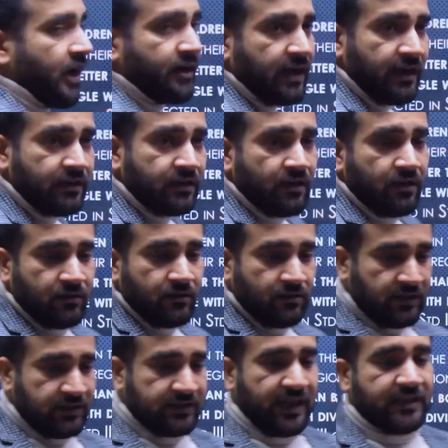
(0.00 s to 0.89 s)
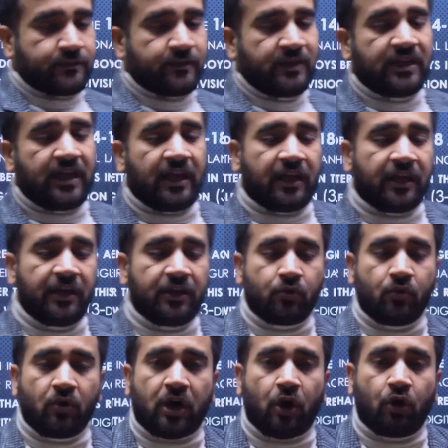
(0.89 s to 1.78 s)
and this has been taken
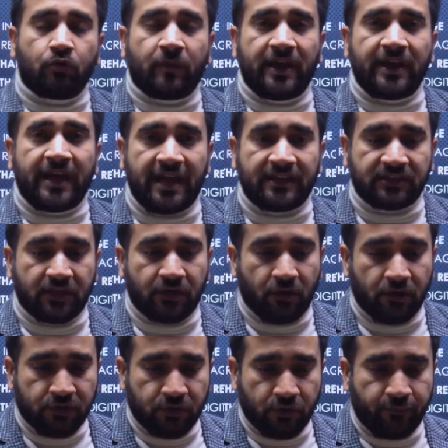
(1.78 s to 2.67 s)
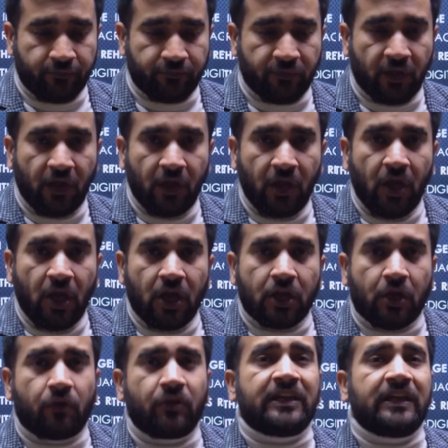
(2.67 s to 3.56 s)
into account by ASER also.
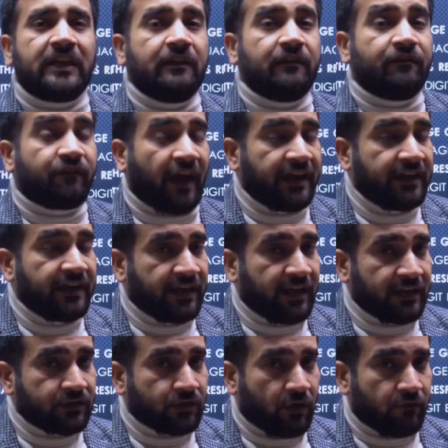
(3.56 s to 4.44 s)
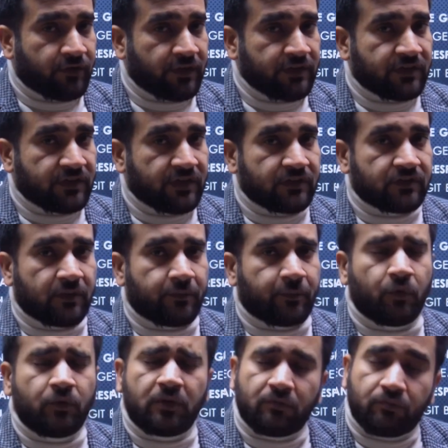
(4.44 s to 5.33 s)
Now, the key findings of this year's
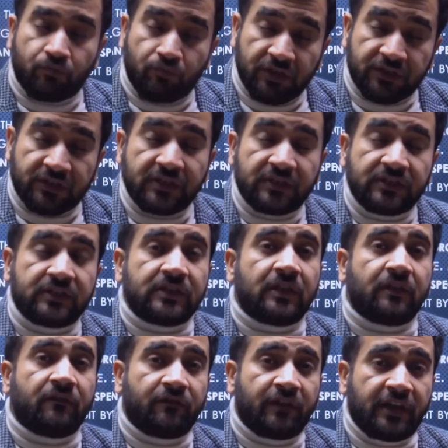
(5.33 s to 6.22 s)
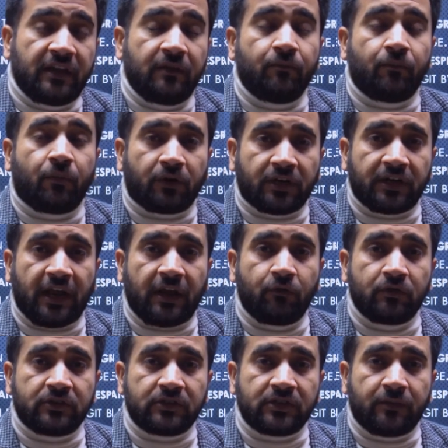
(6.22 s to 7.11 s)
report. This is very important, I
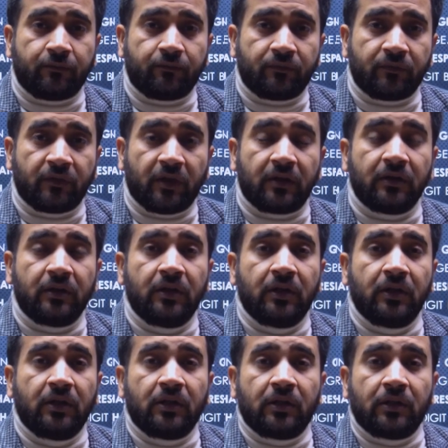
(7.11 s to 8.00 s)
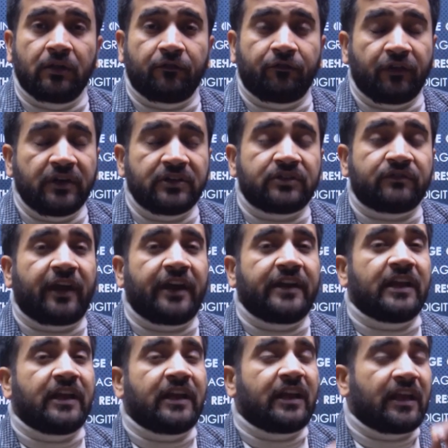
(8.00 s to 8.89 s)
would say. The first
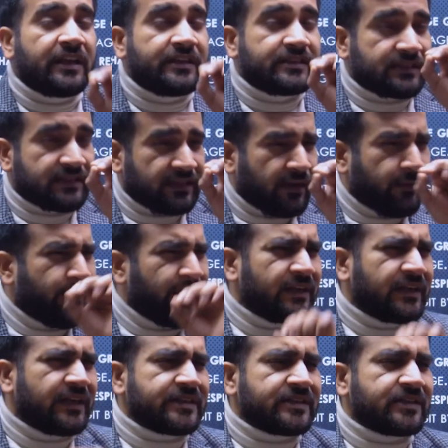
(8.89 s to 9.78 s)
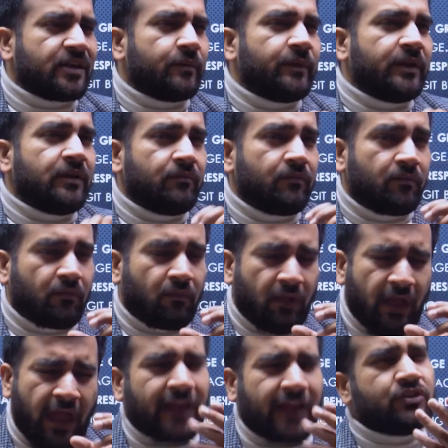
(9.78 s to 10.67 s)
finding is a bit disturbing.
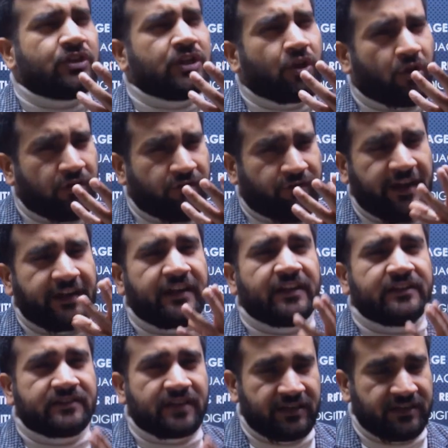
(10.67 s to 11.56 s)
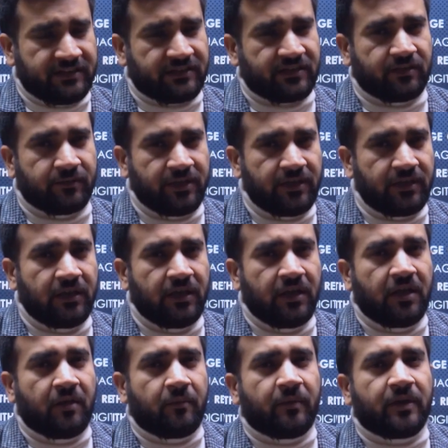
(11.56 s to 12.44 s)
Actually, all findings are disturbing.
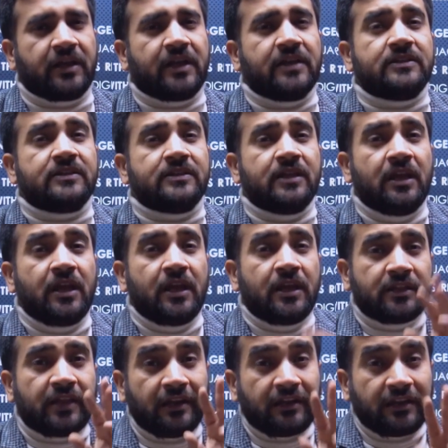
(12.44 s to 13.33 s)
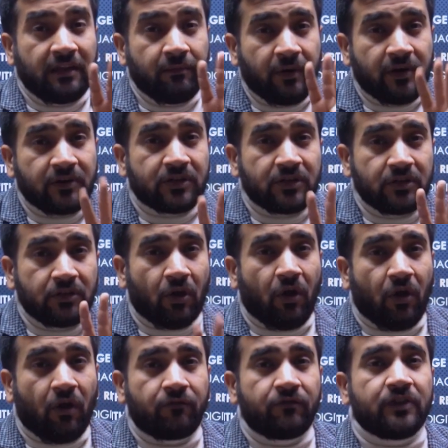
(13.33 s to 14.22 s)
But yes, 30%
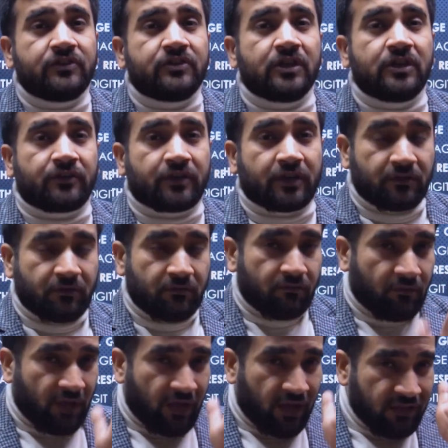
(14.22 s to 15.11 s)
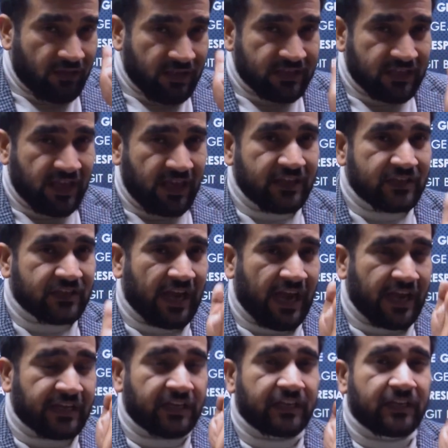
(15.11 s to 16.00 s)
of the children in this age
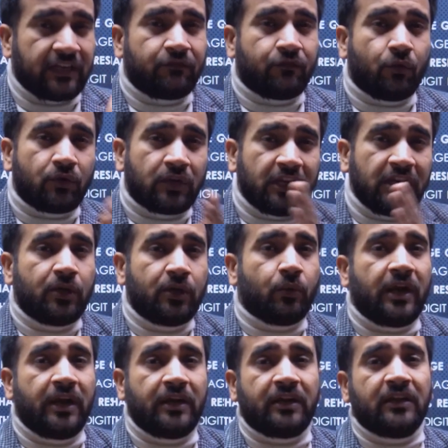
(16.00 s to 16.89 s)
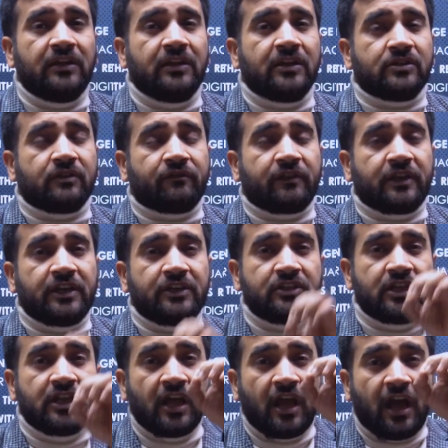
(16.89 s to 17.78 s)
category, 14 to 18 years of
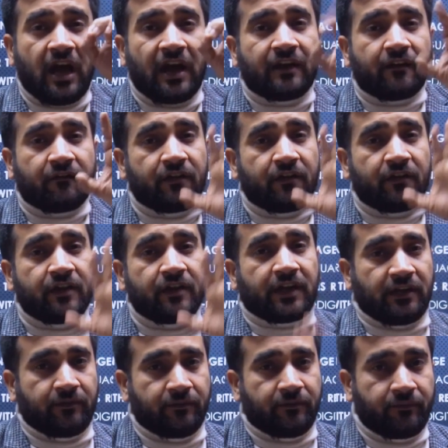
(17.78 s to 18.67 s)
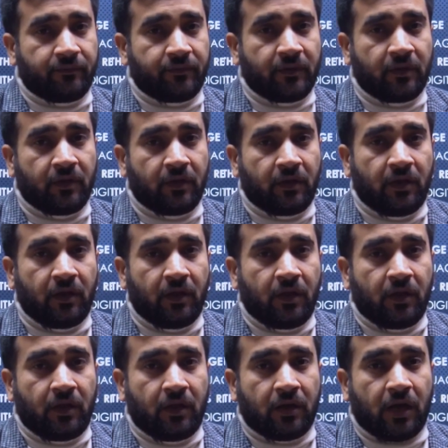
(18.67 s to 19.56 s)
age, are working.
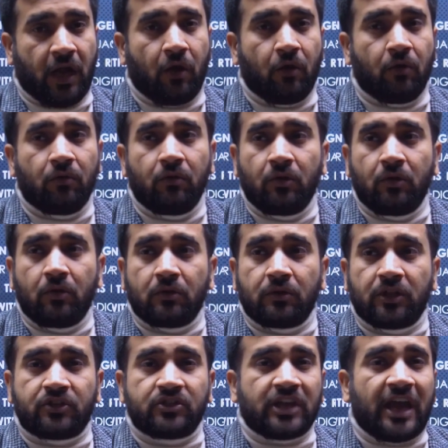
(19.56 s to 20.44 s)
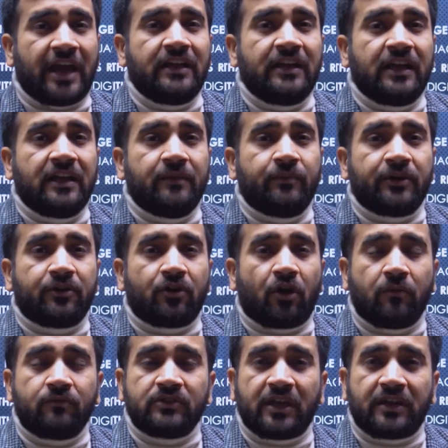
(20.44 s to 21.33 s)
Now, the child labor
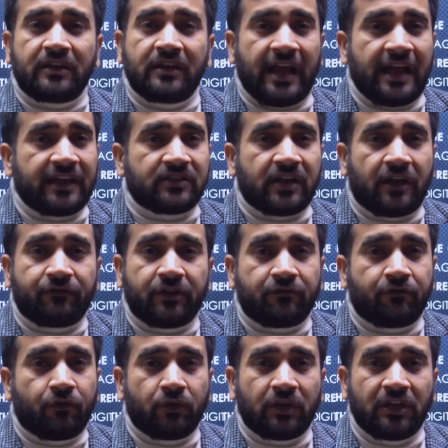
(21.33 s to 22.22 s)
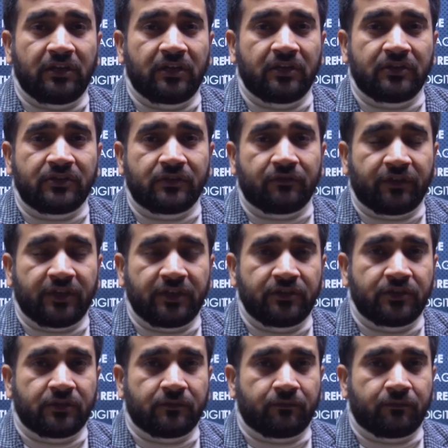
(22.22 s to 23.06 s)
norms are relaxed after 14 years of age,